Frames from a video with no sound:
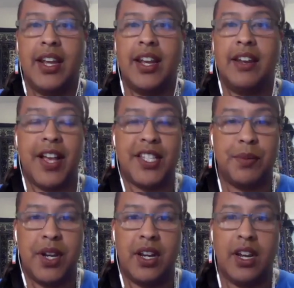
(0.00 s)
an
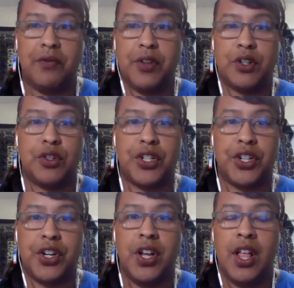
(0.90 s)
investment in
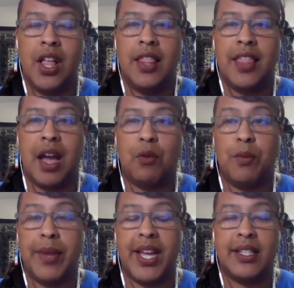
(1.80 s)
infrastructure that will
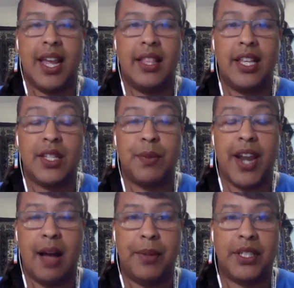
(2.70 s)
maintain these
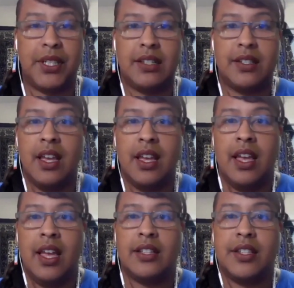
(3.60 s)
monopolies.
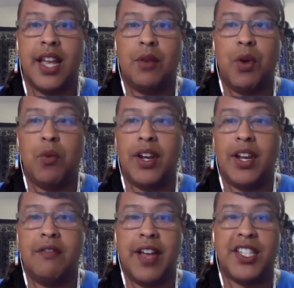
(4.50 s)
Instead, we want
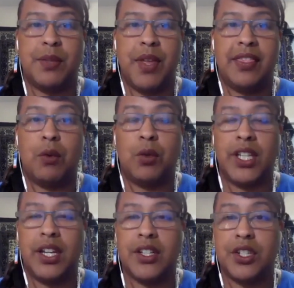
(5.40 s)
investment that will
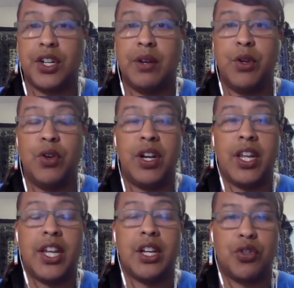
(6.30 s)
lead us to
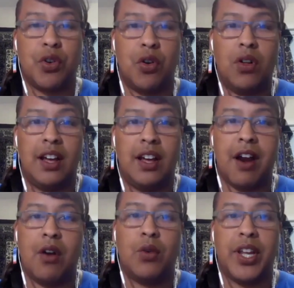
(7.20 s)
community control of
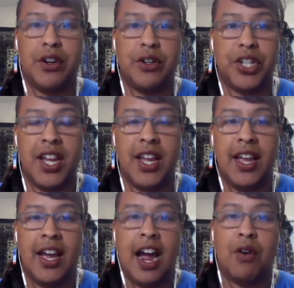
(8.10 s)
our own energy,
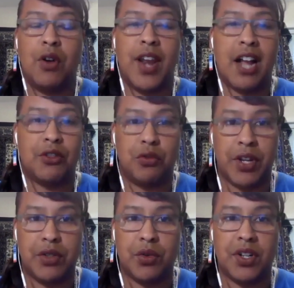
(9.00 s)
our own natural
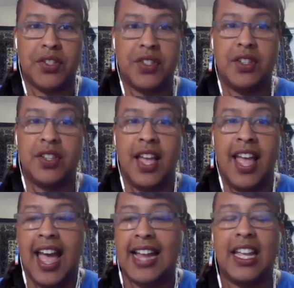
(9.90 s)
resources,
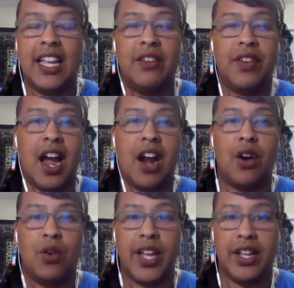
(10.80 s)
and even our
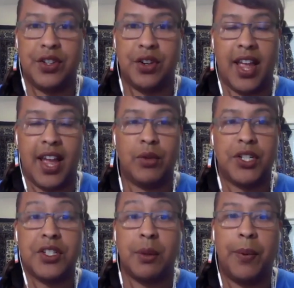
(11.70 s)
own internet,
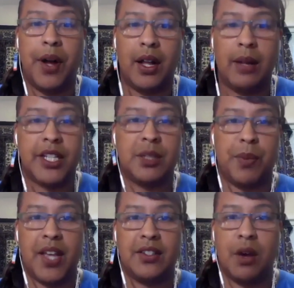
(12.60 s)
which is a public
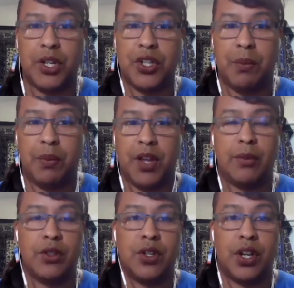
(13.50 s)
space that we should be
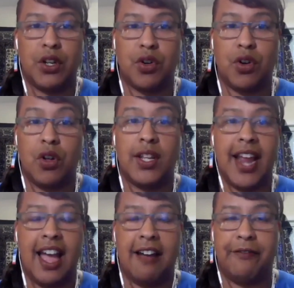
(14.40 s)
able to control
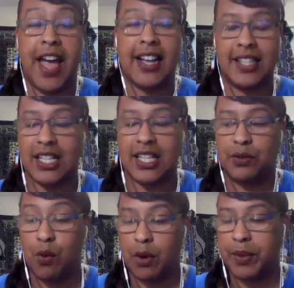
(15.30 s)
and have access
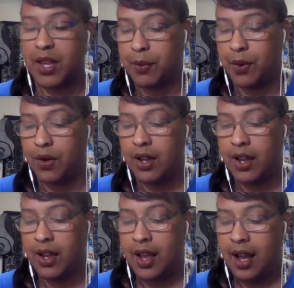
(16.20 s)
for people.
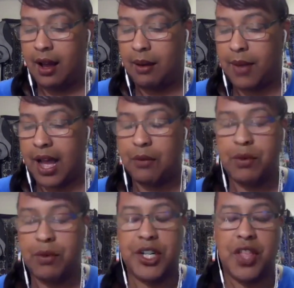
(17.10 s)
I would
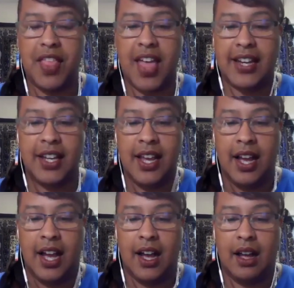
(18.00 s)
mention that
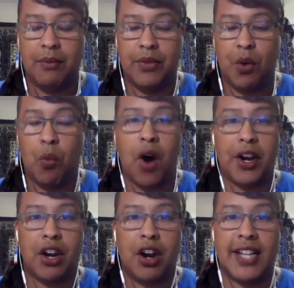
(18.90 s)
the
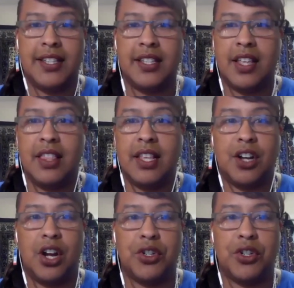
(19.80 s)
water crisis in this
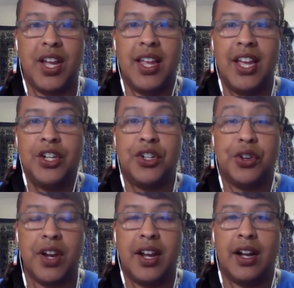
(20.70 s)
country
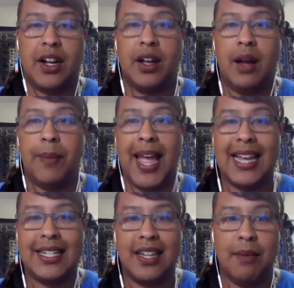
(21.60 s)
during a
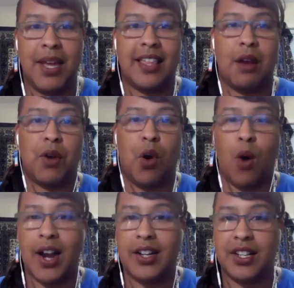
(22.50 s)
pandemic that
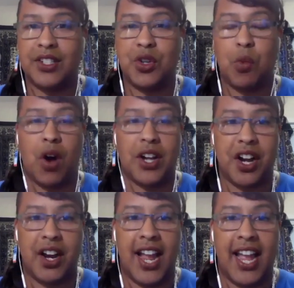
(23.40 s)
requires us to wash
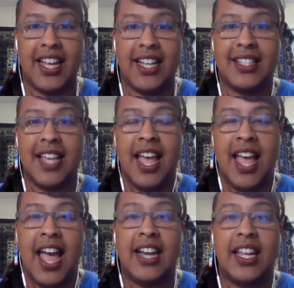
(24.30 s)
our hands
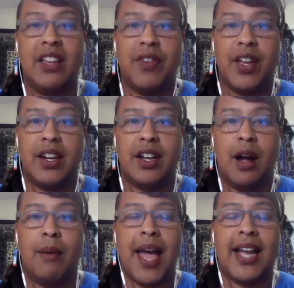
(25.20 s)
and even
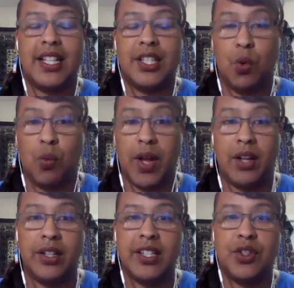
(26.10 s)
come back into
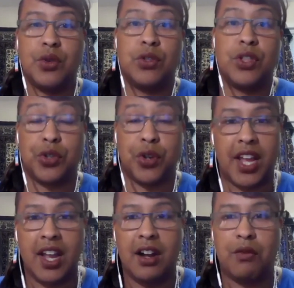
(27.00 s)
wellness through the
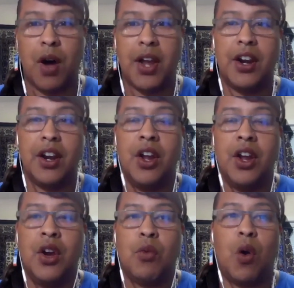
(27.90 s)
drinking of water
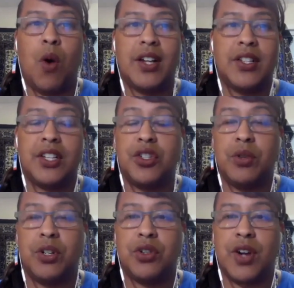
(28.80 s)
requires us
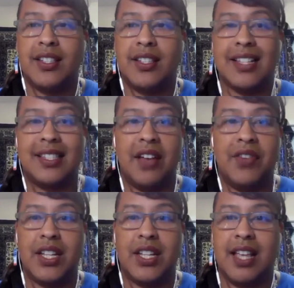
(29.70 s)
to address that
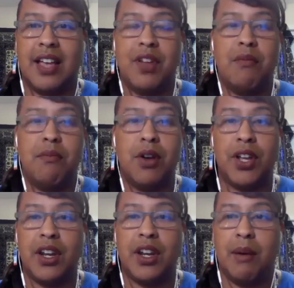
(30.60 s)
77
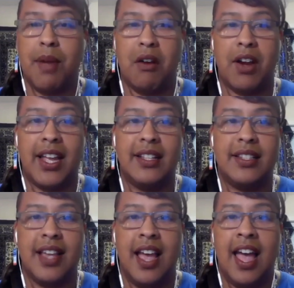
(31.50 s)
million
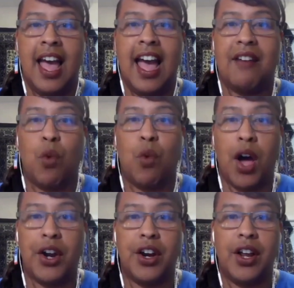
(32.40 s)
Americans have
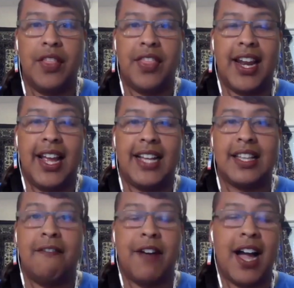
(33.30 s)
water that has
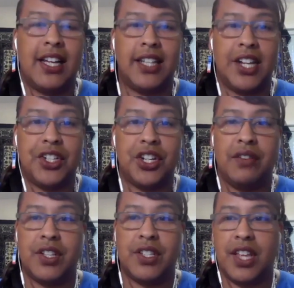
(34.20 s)
a violation
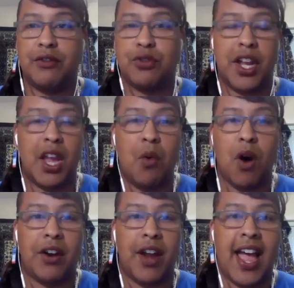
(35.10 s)
of the Safe Drinking
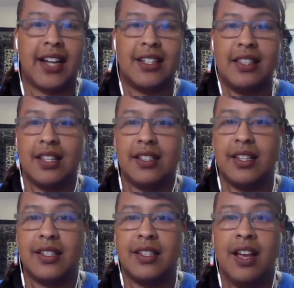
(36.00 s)
Water Act. This
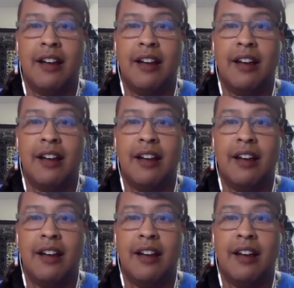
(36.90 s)
is